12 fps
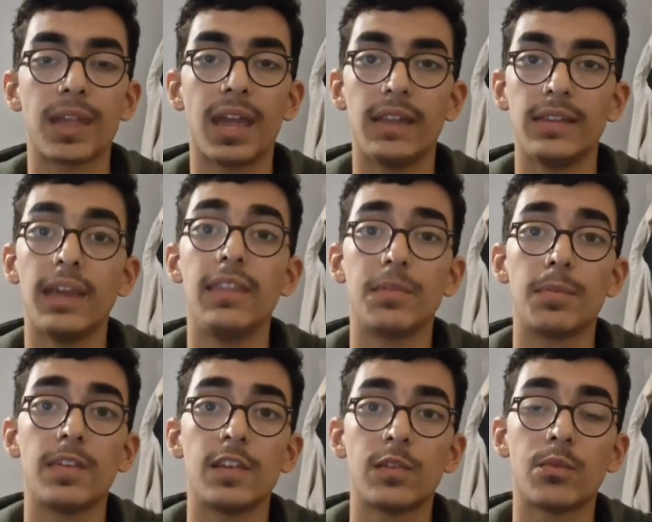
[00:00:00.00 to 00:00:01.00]
And yeah, in this
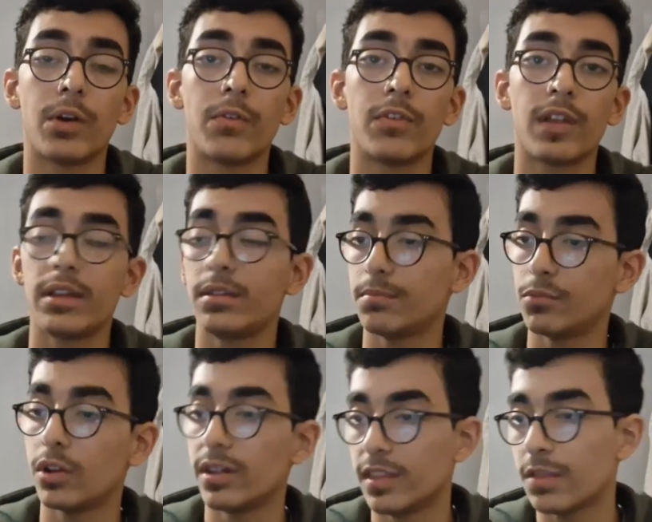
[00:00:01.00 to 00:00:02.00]
position, white resigned.
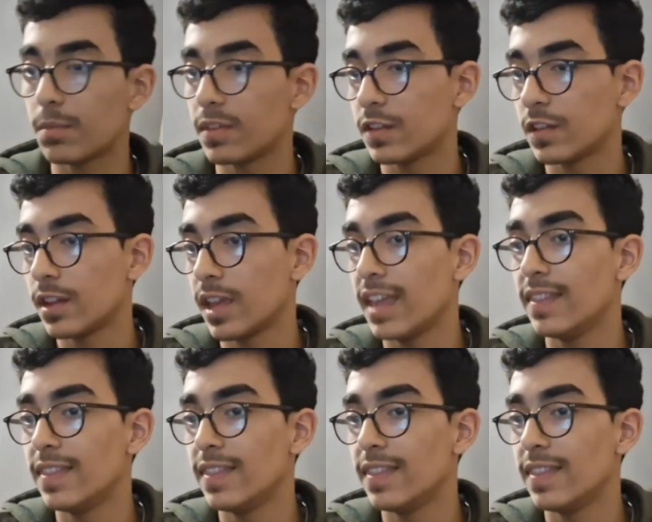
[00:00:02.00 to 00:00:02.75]
Not in this position